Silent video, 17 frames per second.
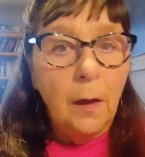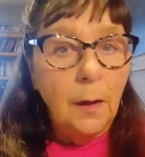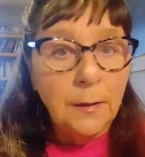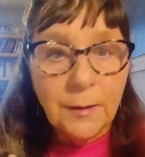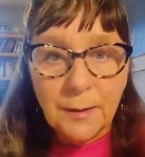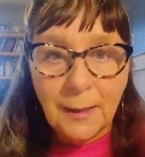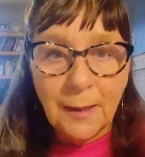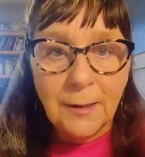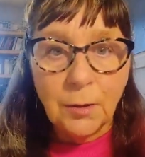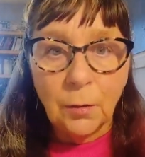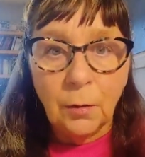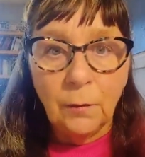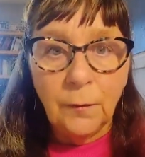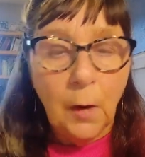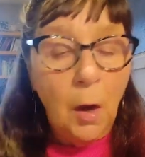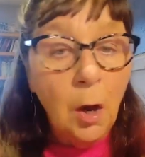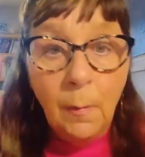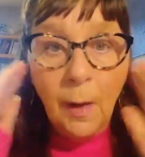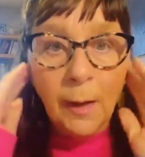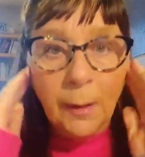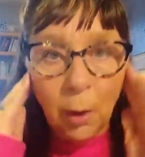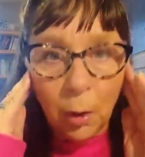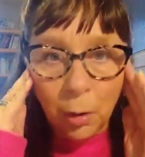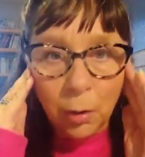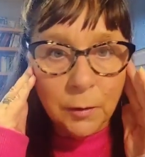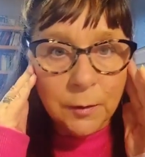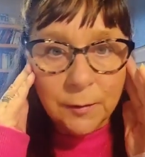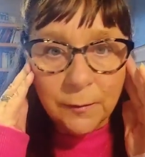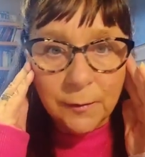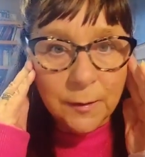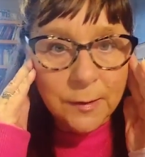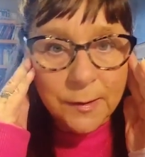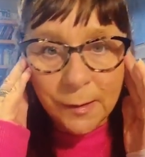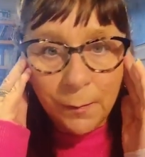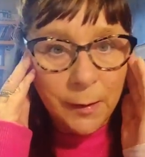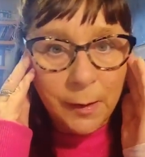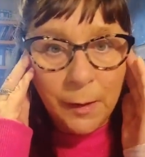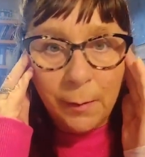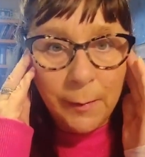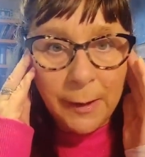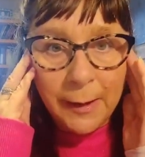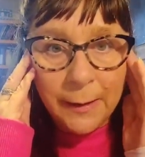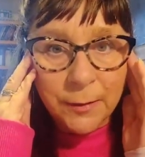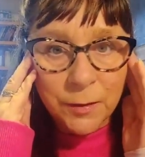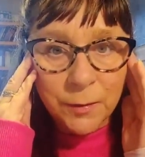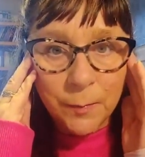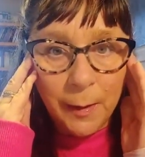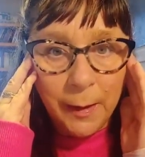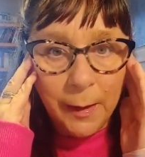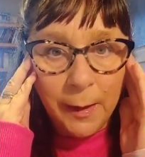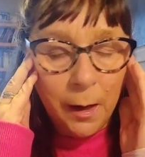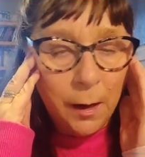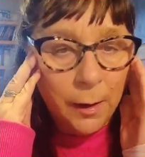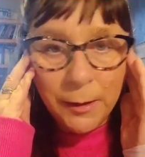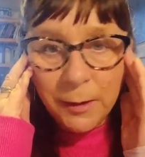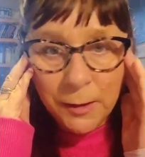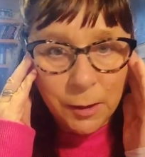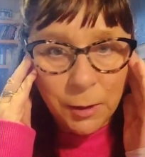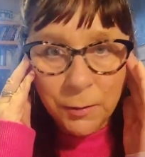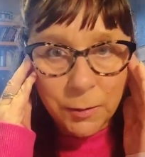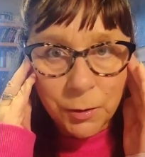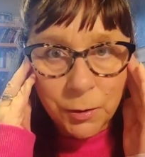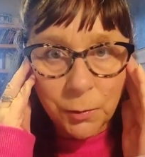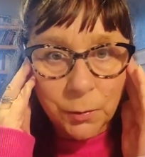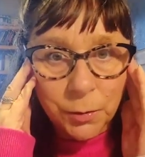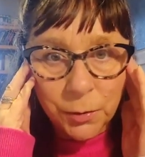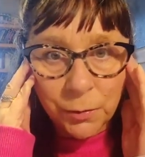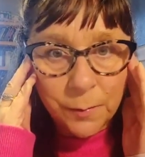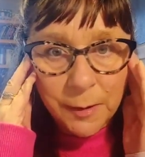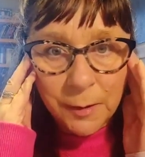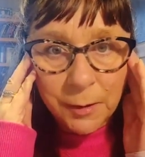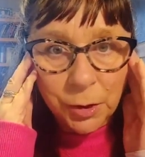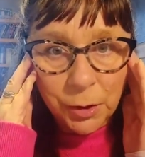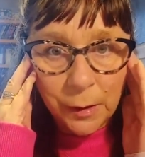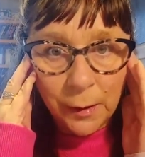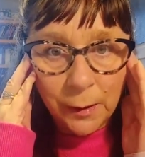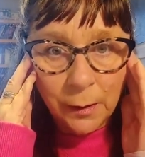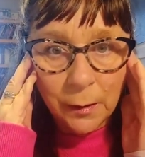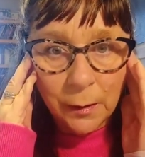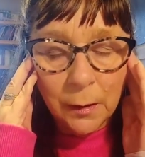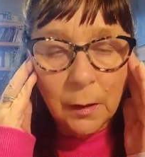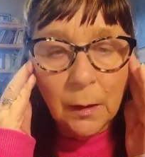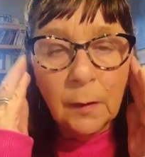Instead of, oh my God, there's something coming out of me, I need to go to the doctor immediately.